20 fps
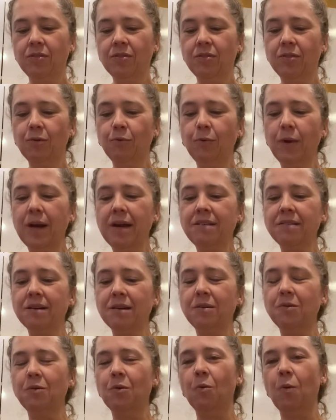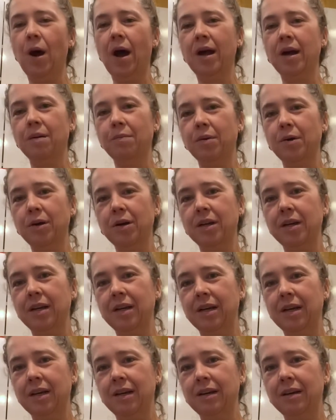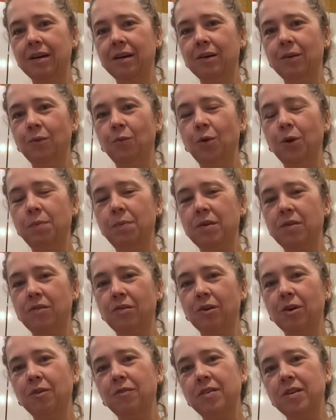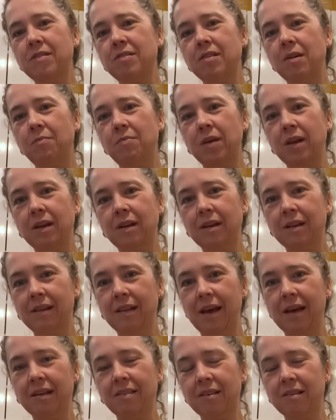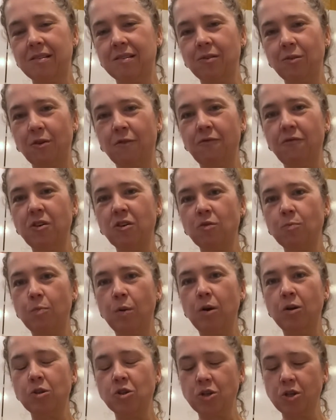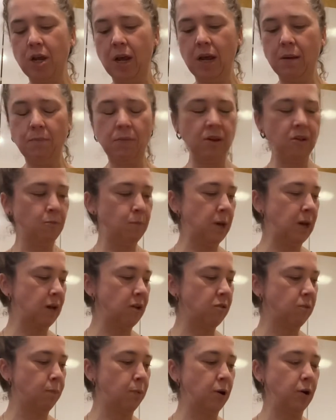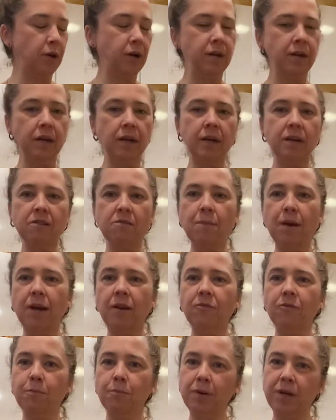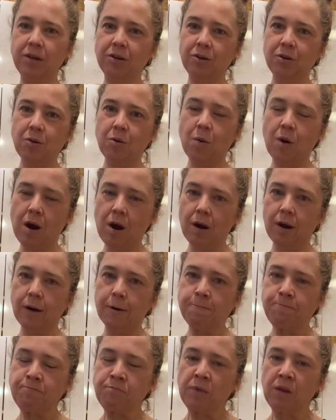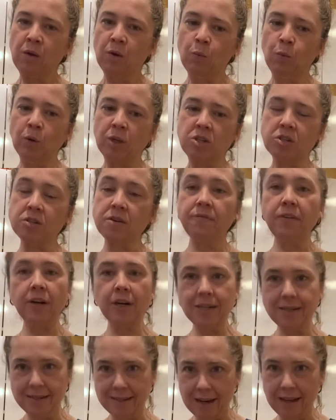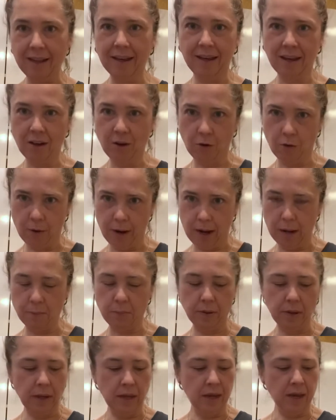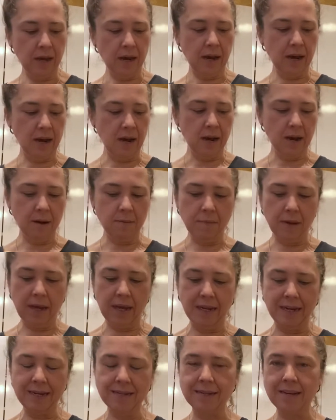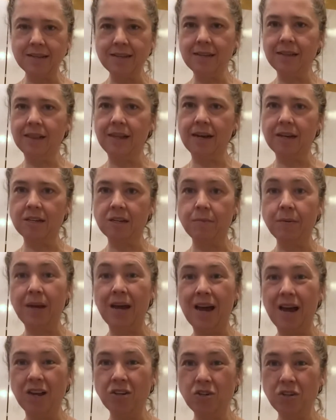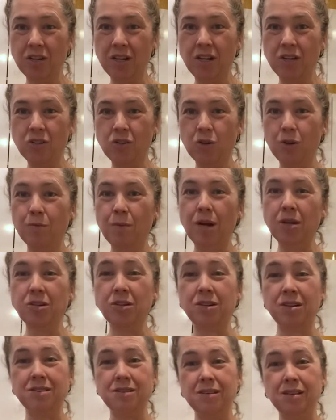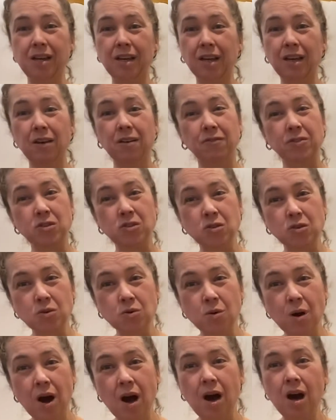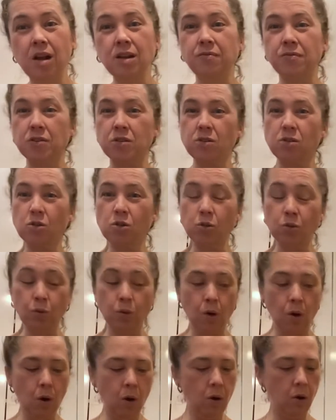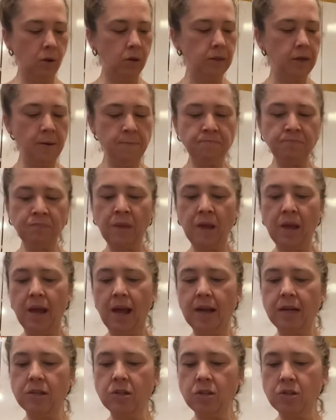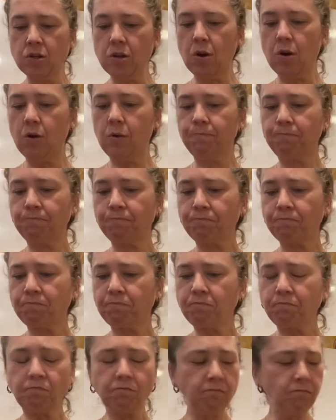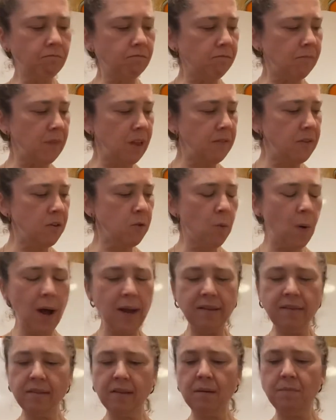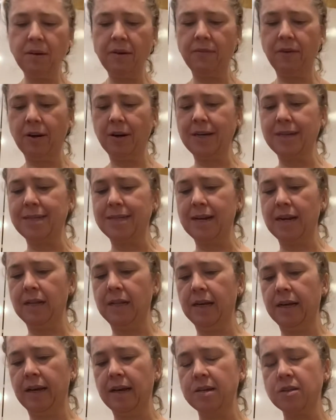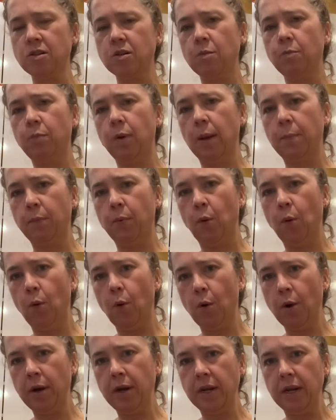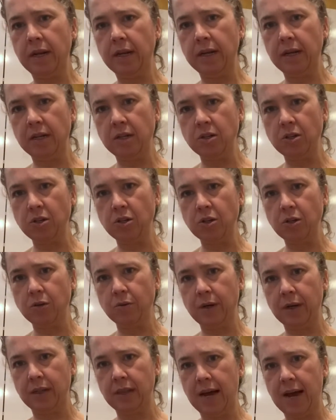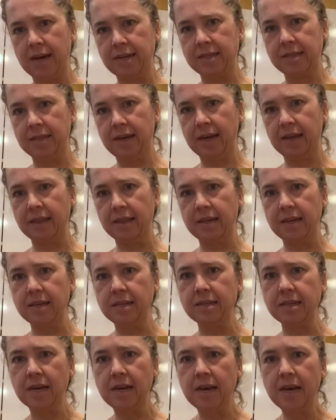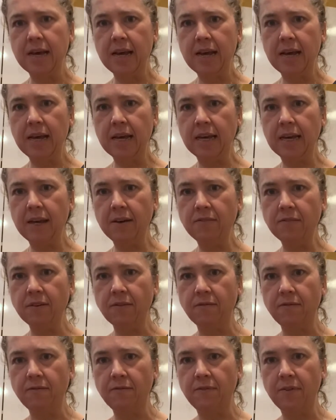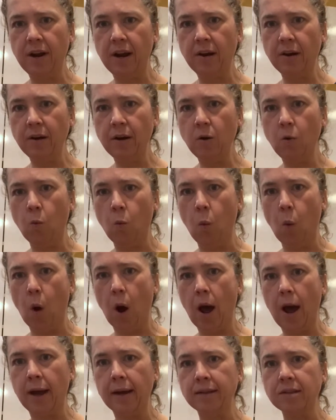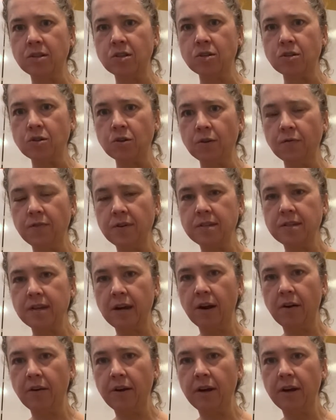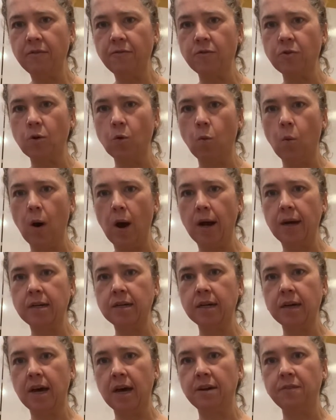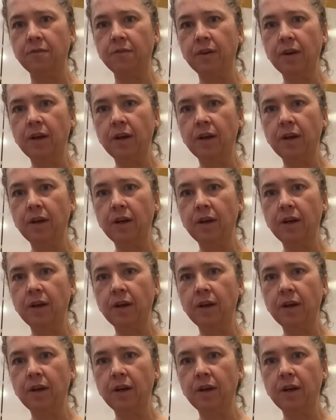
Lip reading: The reason why a Burgundy would be served in something like this sort of fishbowl shape is because Burgundy is made from Pinot Noir, which is a very delicate grape. And it doesn't like to be agitated too much. It doesn't like it if it's too hot, if it's too cold. And so These wines can be very delicate. So by pouring it into a glass like this, it gives a very wide surface area for the wine to kind of